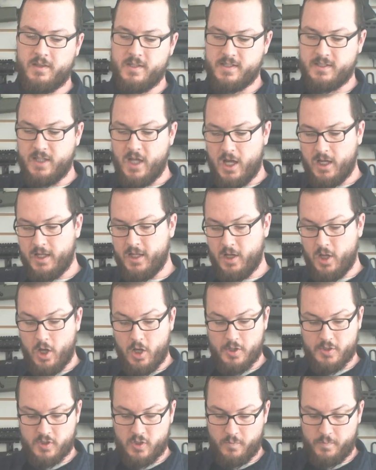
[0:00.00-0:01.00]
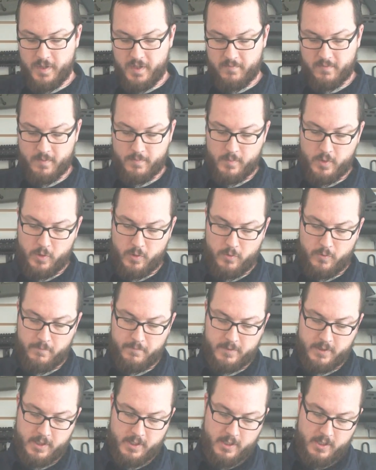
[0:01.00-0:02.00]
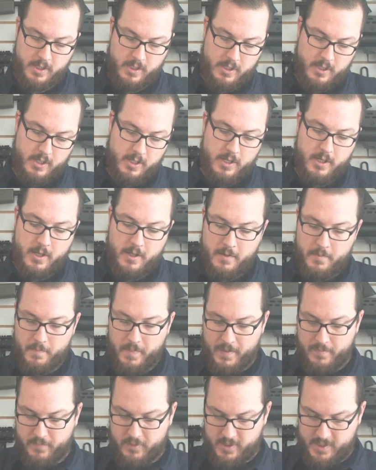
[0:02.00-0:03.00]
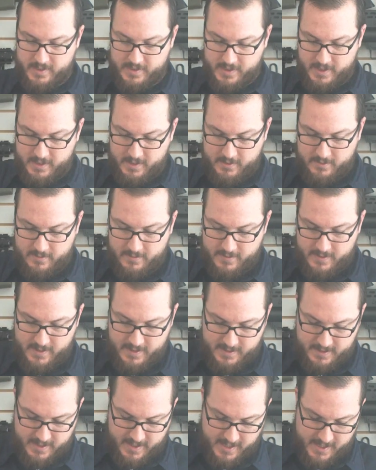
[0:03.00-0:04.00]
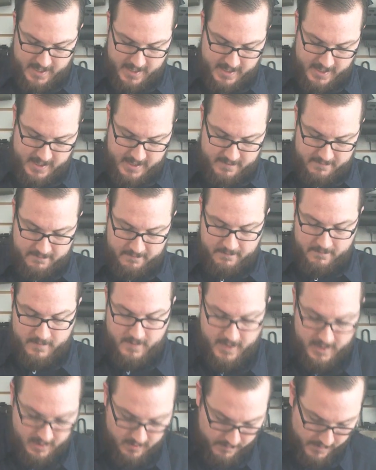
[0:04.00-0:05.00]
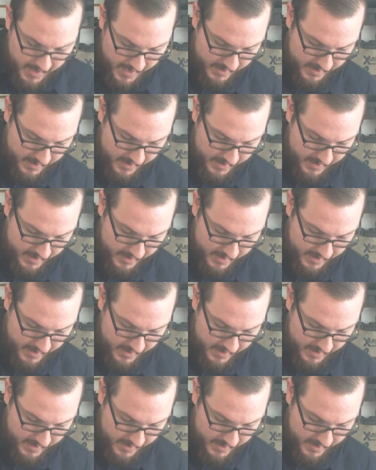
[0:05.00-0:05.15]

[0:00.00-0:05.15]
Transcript: The stock can also be removed by pressing this guy in at the